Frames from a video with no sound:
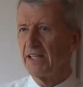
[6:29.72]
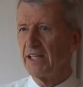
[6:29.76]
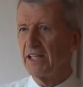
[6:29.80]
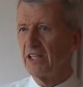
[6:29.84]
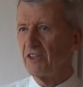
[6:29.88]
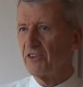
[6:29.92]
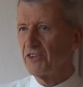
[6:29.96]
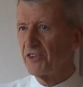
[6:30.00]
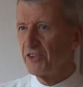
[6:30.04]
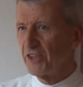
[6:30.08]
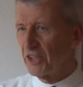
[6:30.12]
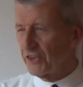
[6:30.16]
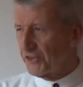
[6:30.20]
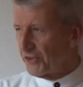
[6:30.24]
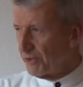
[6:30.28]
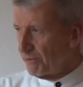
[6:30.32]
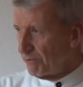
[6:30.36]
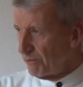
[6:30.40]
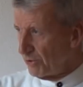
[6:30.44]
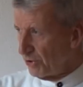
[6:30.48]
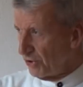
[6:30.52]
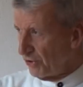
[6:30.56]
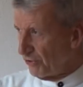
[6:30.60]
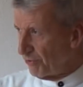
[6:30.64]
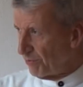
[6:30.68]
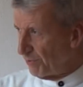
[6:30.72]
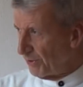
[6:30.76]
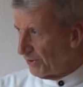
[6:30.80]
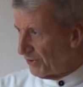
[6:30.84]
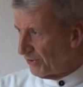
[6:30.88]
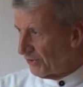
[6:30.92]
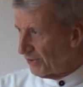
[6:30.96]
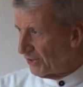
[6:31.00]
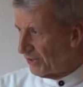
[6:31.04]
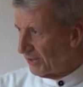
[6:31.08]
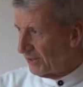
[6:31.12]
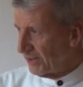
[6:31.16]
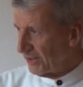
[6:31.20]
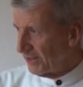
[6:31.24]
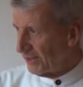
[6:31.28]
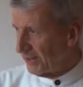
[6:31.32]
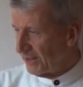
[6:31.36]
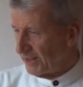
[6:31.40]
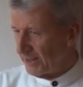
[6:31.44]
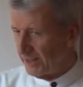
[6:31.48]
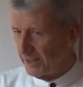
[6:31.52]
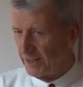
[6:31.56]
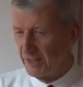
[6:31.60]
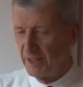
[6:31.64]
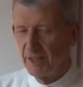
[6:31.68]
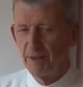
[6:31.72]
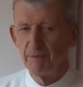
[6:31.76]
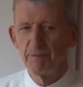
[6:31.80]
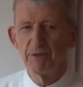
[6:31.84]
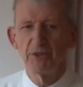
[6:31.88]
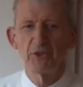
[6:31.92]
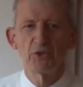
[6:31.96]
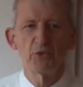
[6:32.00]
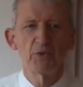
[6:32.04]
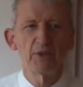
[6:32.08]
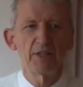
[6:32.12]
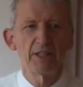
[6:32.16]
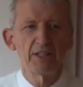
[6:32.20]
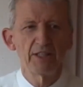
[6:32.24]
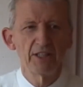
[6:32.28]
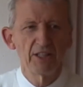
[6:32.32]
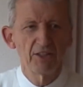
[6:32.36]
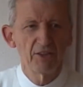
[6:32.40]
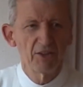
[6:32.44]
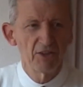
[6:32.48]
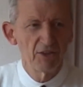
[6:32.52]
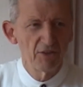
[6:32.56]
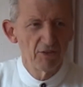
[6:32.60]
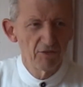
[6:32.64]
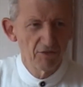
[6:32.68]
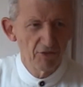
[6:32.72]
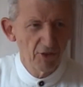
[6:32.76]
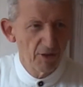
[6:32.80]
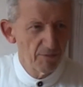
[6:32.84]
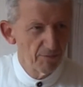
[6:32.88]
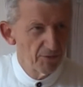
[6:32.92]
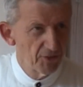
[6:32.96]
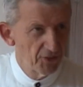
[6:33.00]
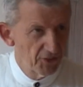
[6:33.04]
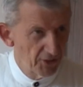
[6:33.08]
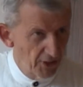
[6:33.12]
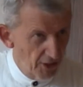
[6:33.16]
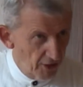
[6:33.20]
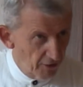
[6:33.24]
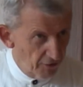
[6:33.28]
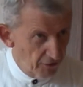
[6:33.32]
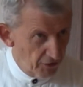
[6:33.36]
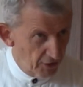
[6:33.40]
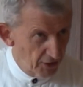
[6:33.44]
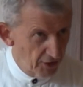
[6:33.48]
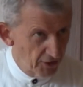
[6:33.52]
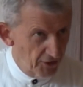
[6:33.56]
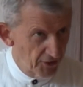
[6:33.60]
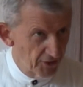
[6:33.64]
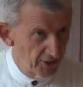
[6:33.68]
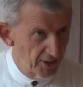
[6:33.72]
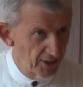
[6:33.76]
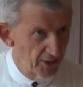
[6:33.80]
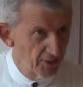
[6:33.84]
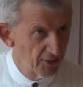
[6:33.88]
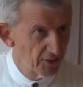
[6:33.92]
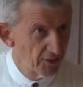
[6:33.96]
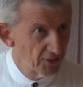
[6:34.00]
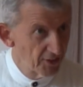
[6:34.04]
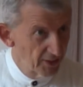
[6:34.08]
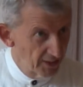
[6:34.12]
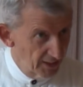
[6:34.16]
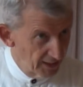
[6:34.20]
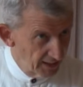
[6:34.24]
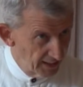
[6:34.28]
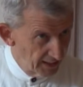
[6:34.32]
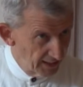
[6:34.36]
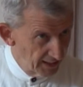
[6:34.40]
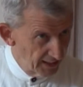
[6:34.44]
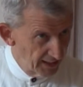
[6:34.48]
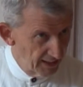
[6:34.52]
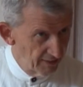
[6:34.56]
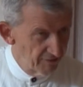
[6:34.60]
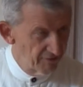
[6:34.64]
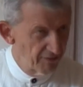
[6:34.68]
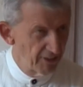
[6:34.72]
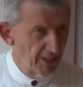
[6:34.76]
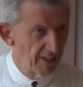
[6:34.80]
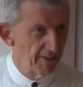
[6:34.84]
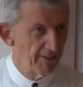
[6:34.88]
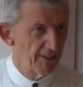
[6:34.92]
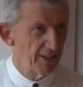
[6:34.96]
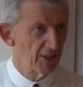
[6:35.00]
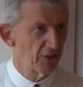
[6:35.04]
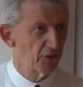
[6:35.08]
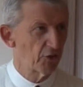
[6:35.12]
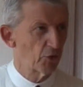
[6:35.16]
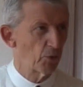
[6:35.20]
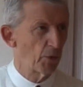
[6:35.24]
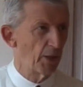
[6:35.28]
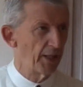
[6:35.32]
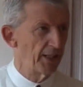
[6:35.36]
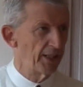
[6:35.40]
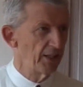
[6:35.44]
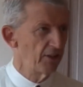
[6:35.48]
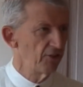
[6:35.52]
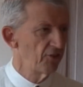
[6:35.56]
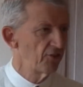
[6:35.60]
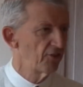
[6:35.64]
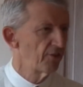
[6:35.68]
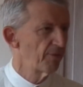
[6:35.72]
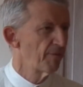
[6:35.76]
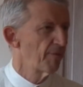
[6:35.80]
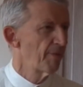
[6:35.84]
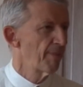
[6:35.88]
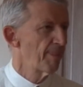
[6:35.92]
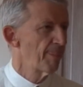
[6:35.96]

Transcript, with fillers: It's not a movement between from selflessness in various ways